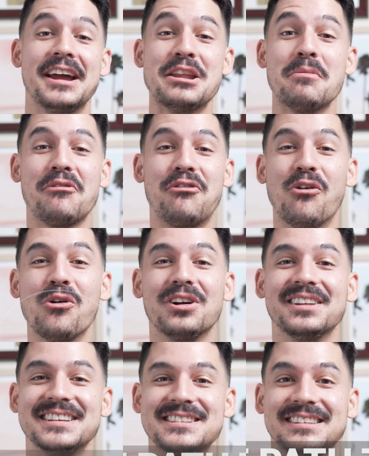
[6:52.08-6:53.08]
All right, number
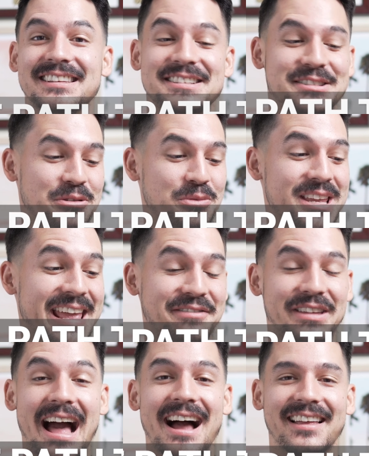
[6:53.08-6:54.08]
4 in this list, we
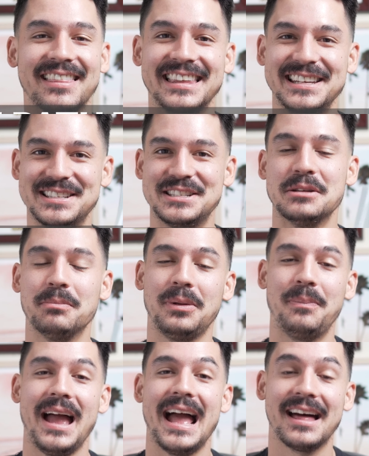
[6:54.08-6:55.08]
have got The
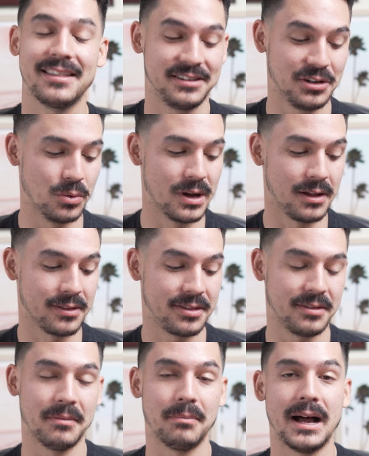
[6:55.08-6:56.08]
Simple Path to
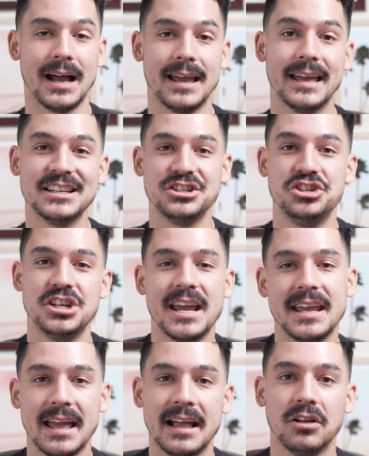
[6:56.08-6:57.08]
Wealth by
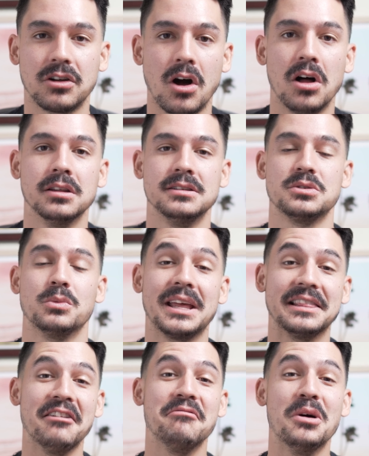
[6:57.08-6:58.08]
J.L. Collins. And what
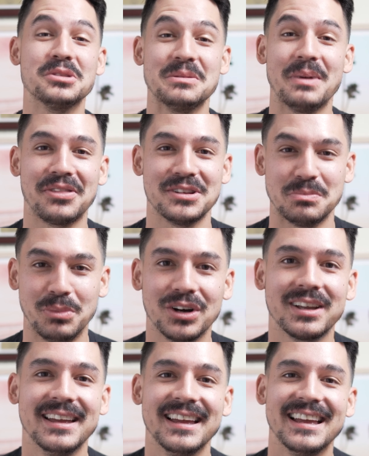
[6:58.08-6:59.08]
I love most about this
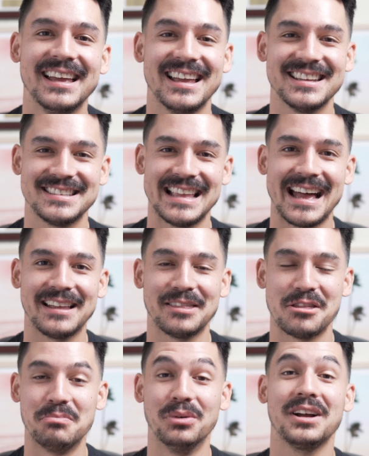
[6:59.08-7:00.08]
book is
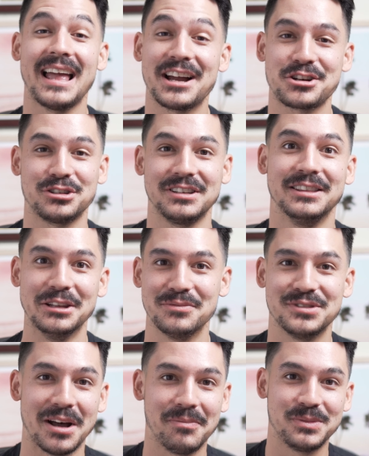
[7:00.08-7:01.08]
that the book actually
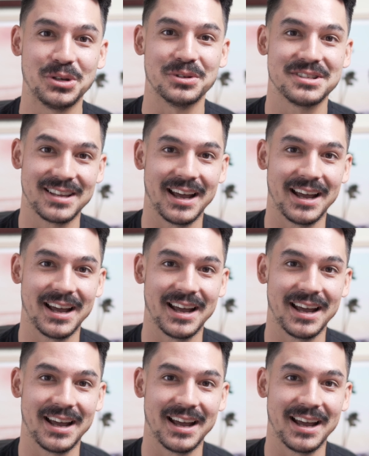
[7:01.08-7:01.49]
lives up to its